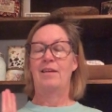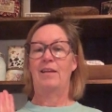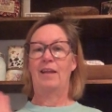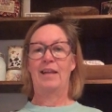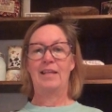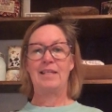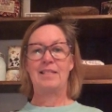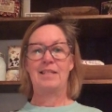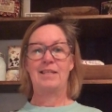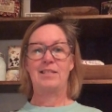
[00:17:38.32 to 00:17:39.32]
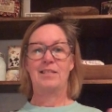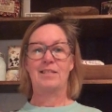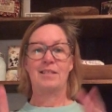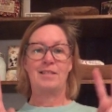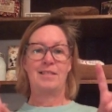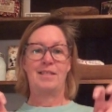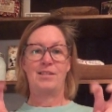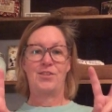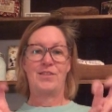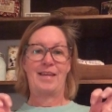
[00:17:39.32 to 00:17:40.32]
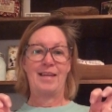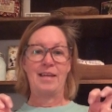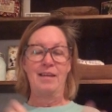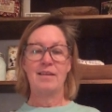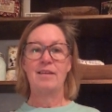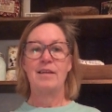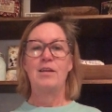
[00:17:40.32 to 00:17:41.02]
Lindy Stitch's Stitch Sania.